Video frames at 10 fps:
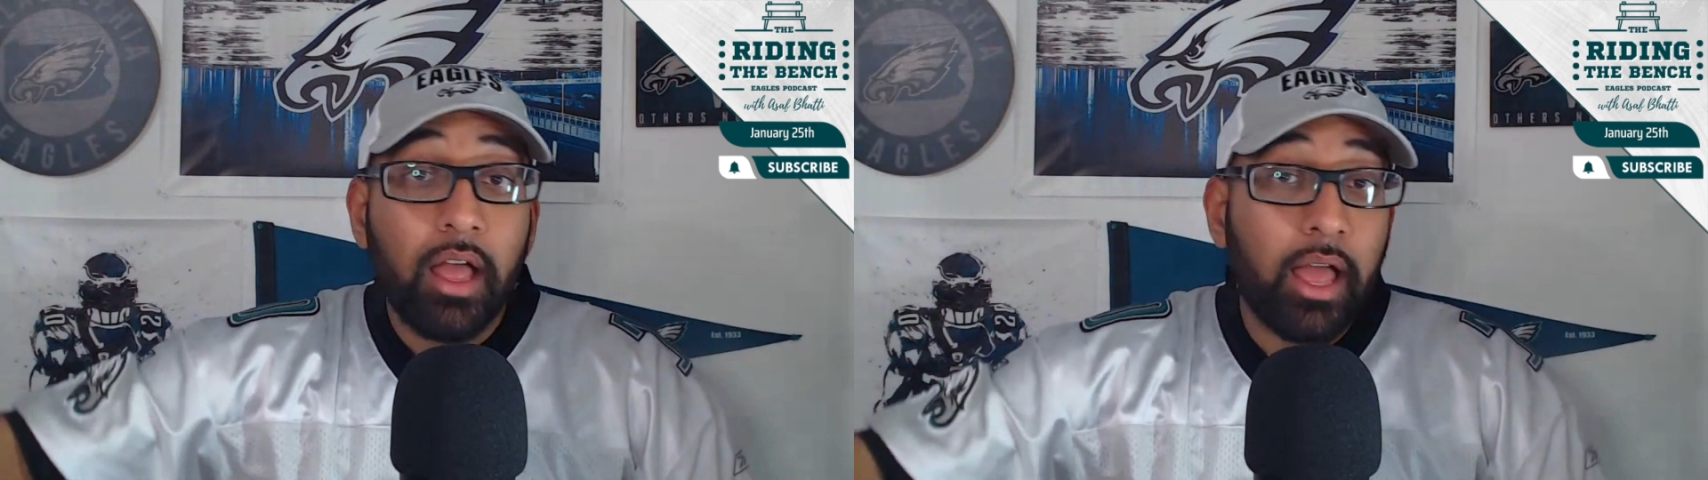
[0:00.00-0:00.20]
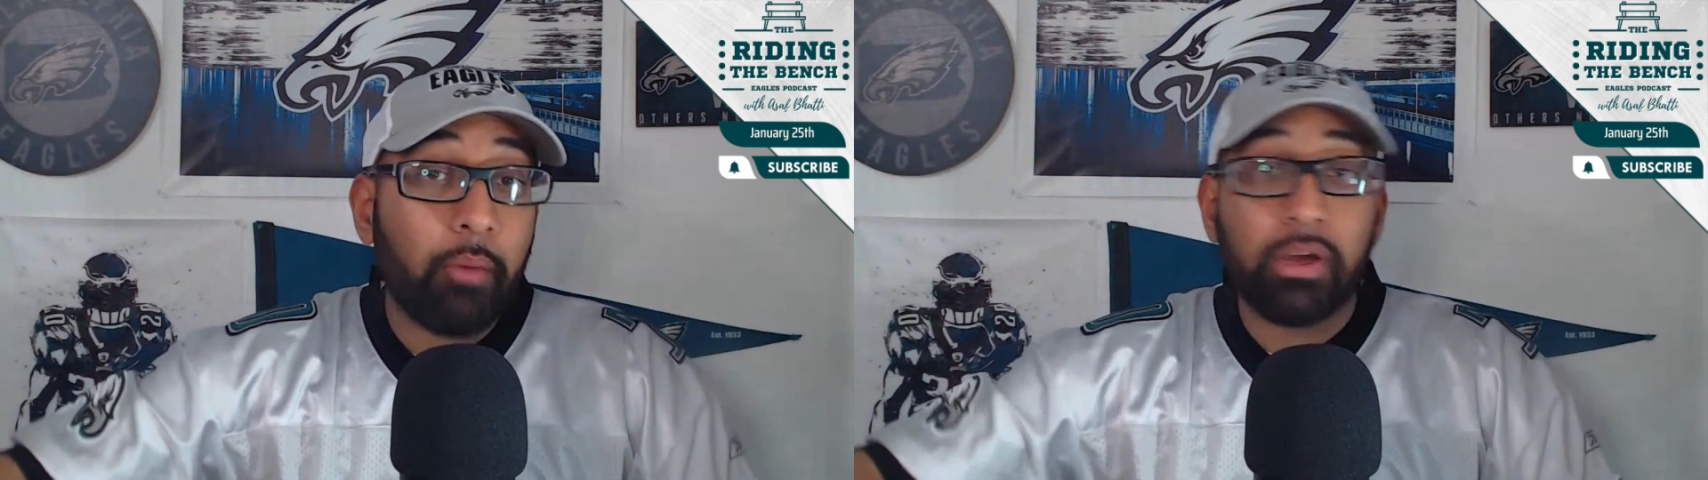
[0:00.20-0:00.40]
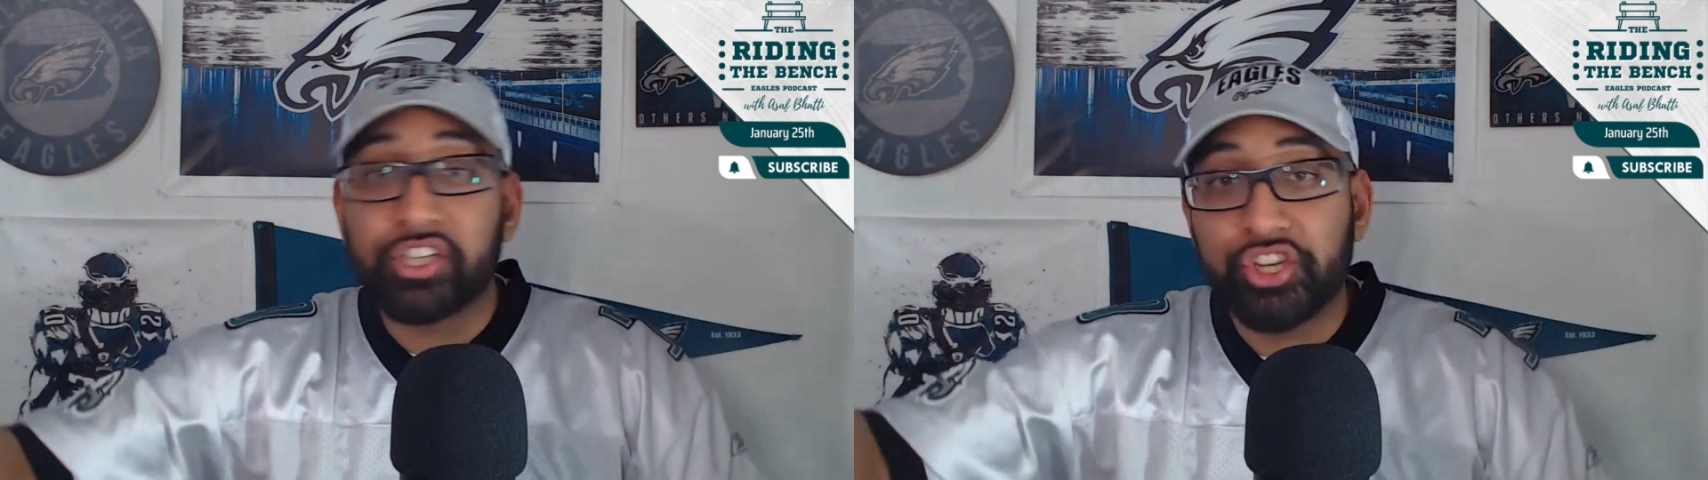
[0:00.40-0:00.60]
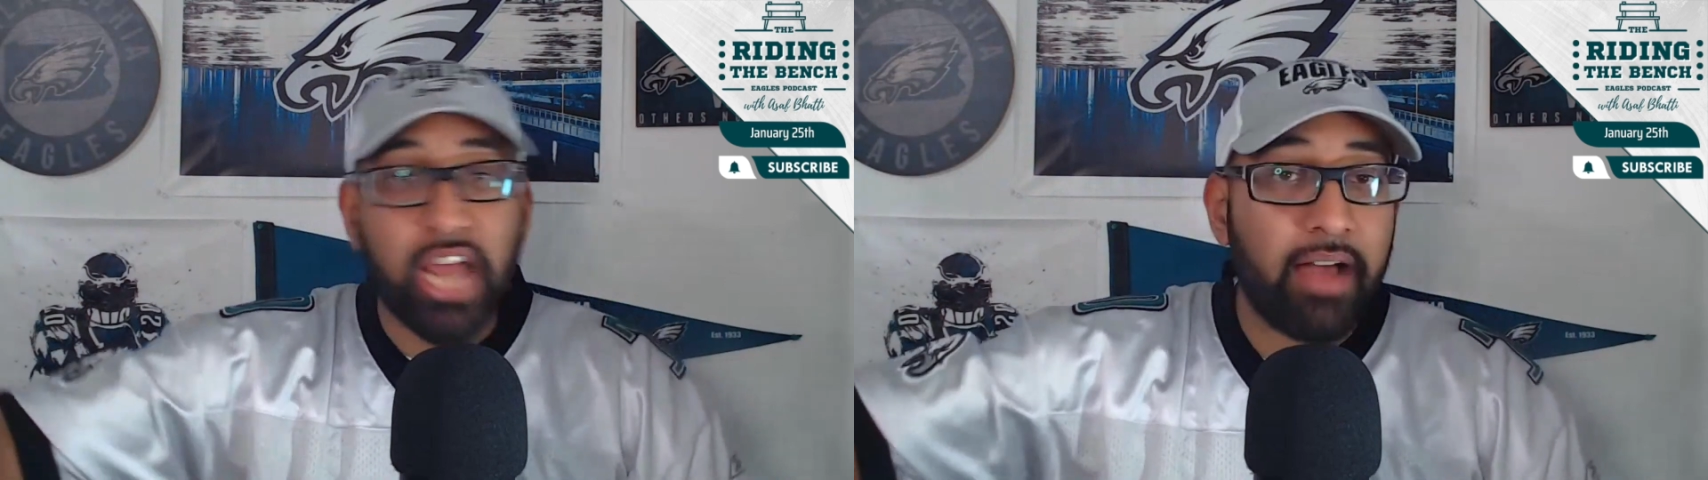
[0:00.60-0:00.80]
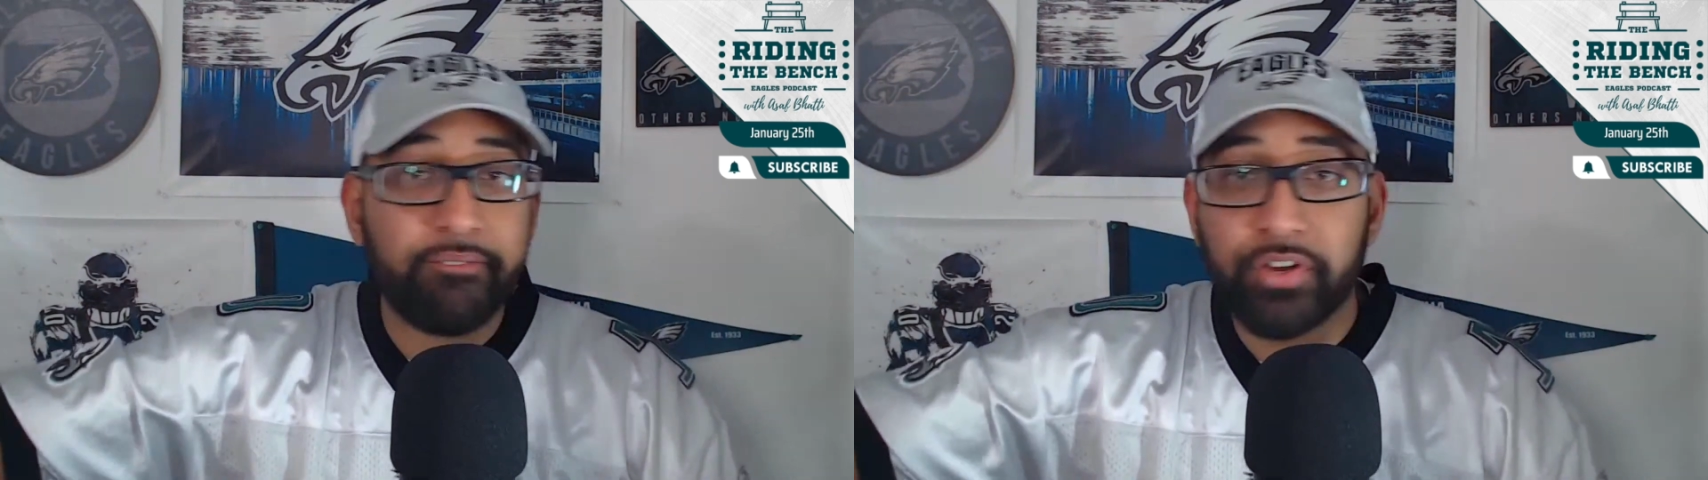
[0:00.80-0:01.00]
and went
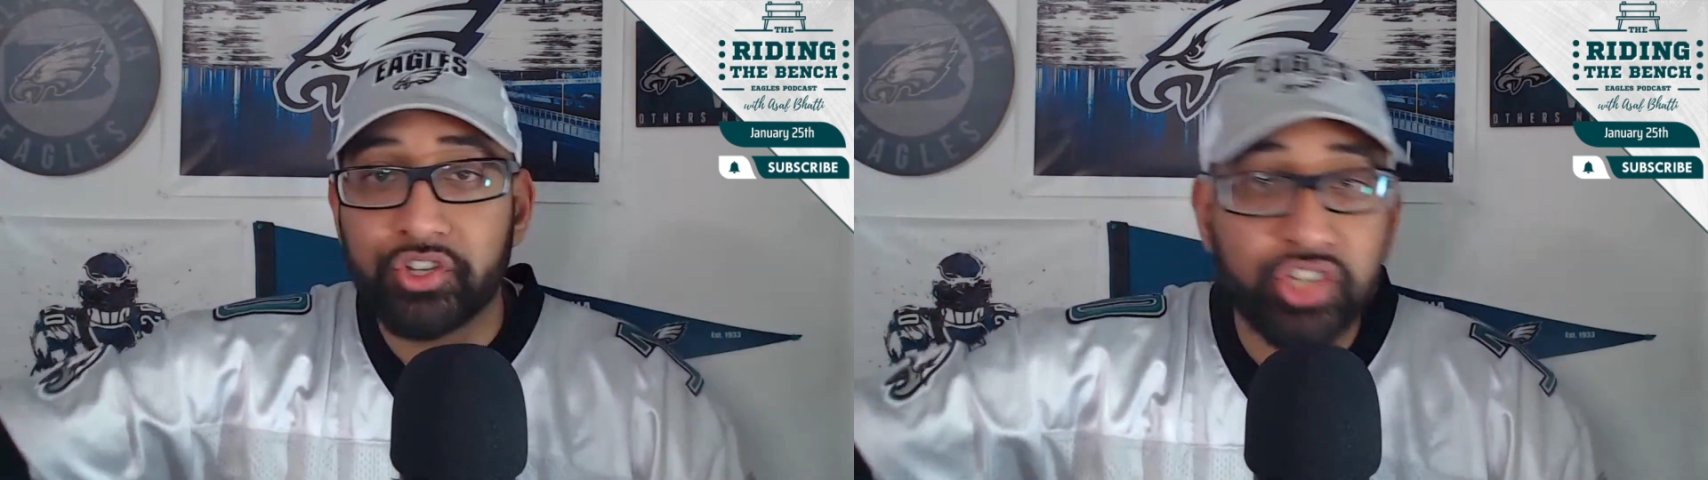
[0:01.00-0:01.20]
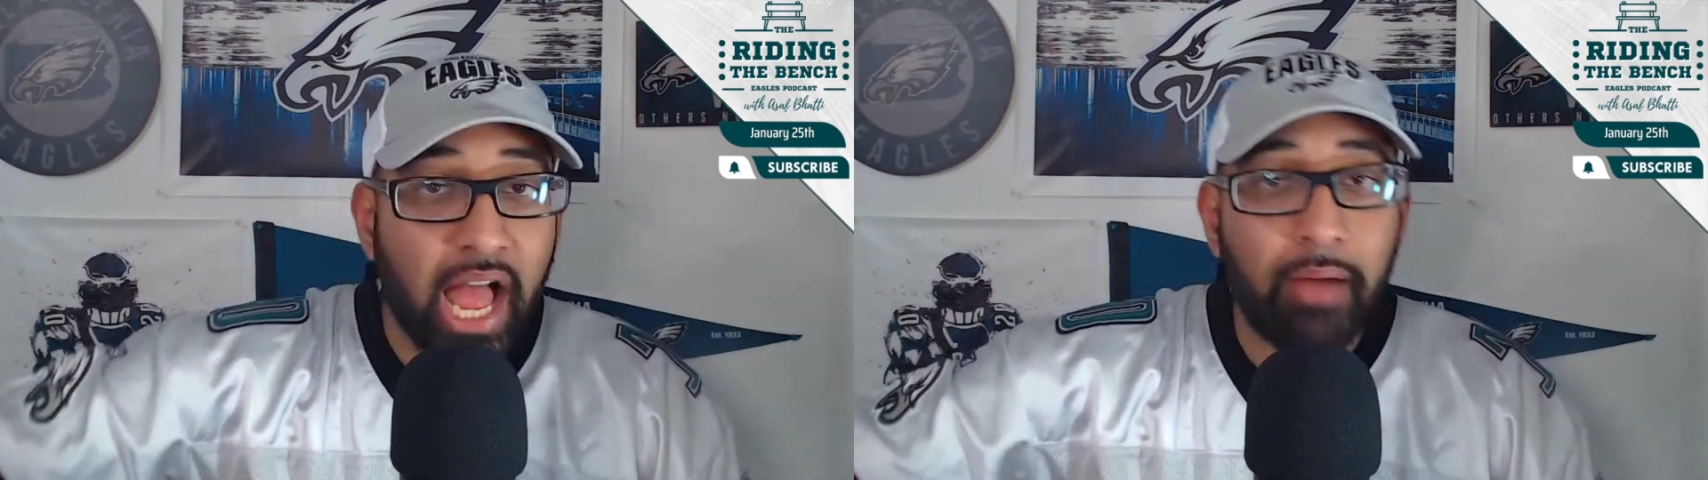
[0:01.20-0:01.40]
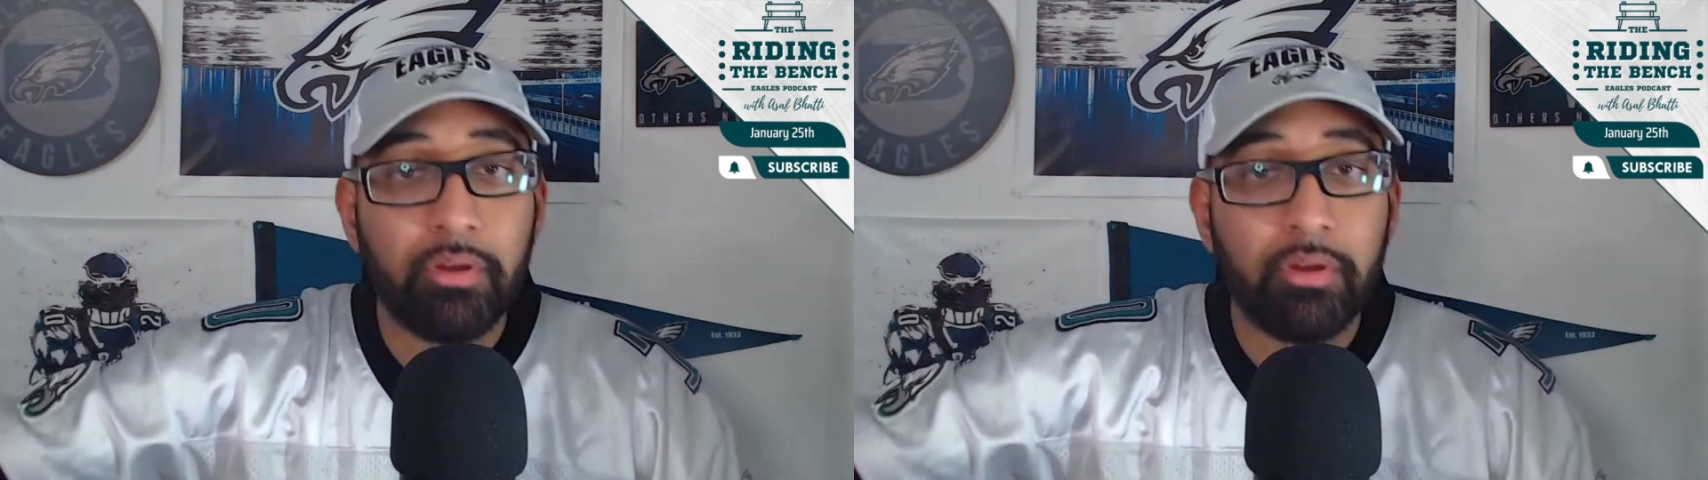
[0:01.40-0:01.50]
shot for shot